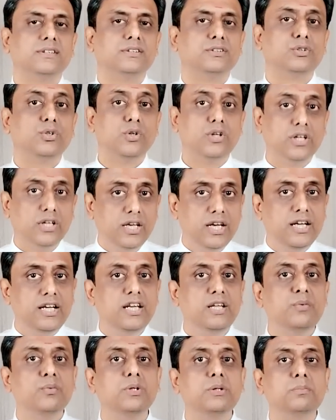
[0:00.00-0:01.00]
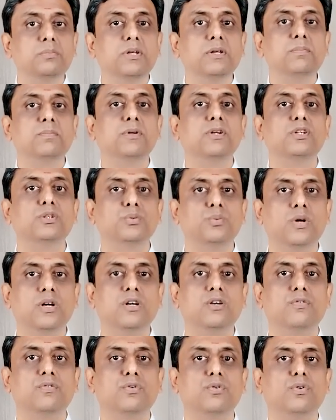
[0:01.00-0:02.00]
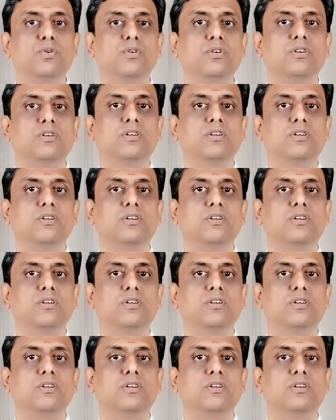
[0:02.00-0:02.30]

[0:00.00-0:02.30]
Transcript: So relating with people is wonderful.